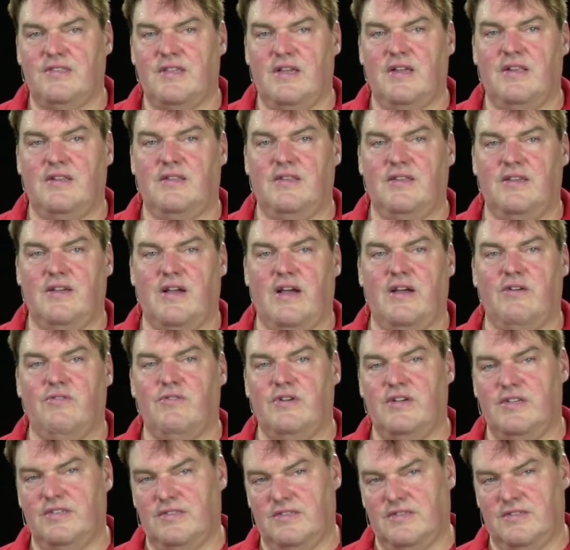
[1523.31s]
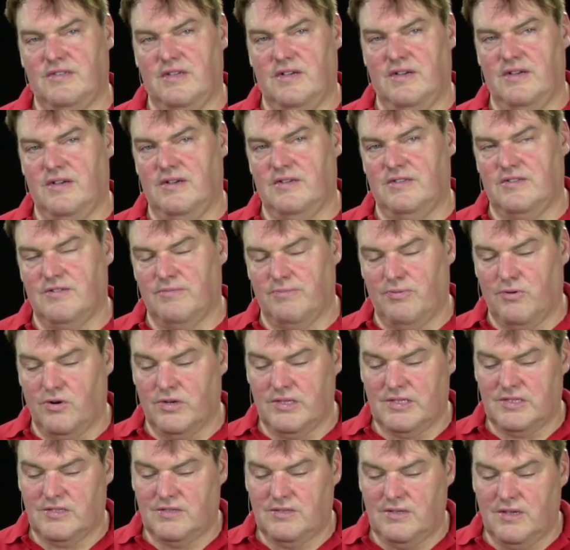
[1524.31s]
that the iOS
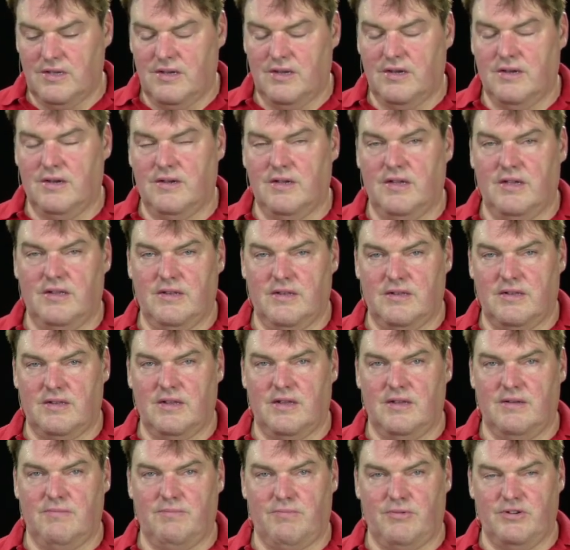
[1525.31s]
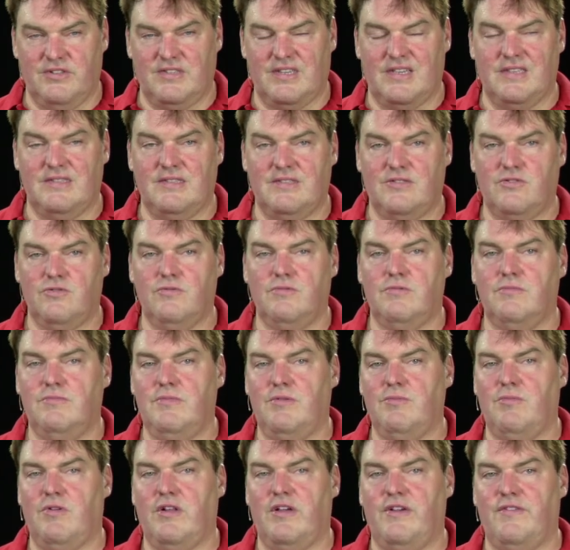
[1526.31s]
supports and presents to
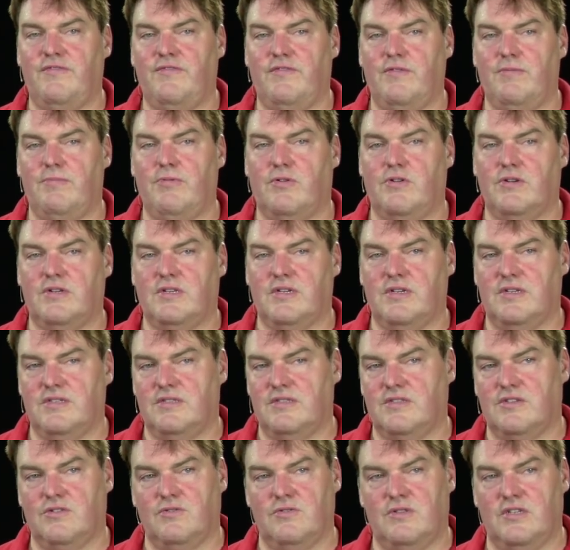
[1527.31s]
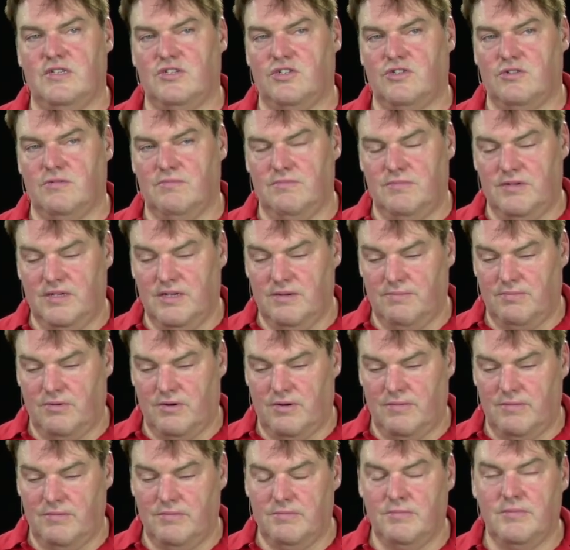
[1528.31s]
mimoLive Reporter, and so there shouldn't be a
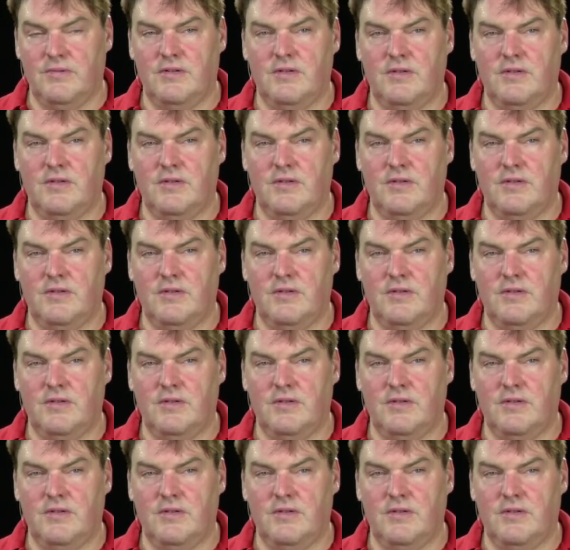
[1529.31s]
problem.